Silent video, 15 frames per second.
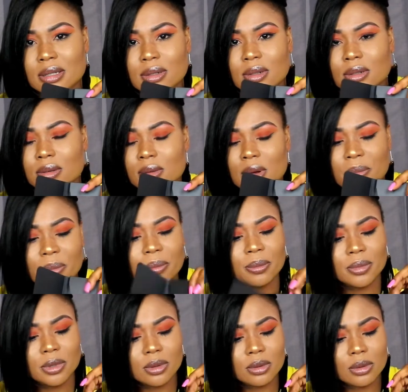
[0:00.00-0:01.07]
just
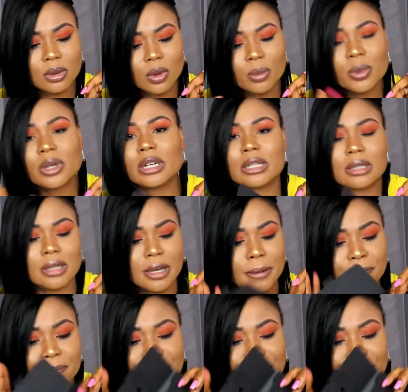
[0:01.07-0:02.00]
to open it here.